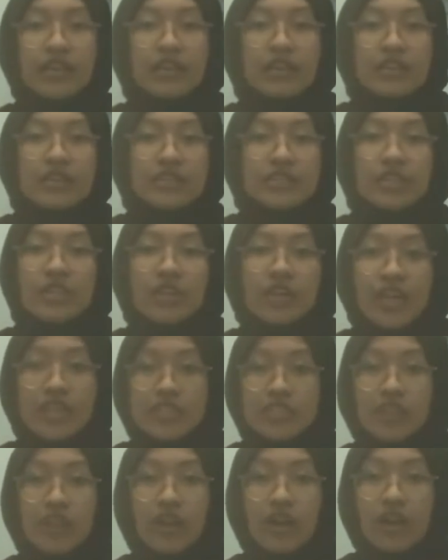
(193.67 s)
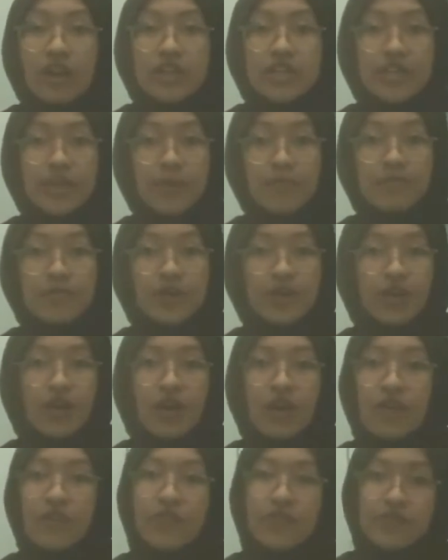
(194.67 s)
the large number
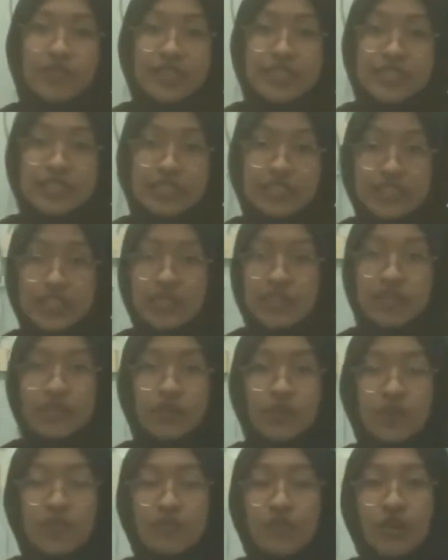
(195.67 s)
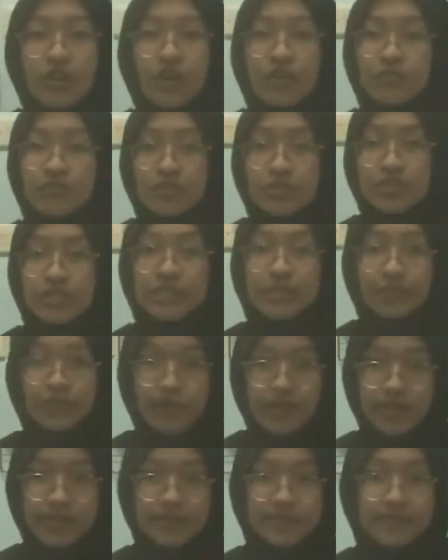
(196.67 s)
of visitors who come to Japan.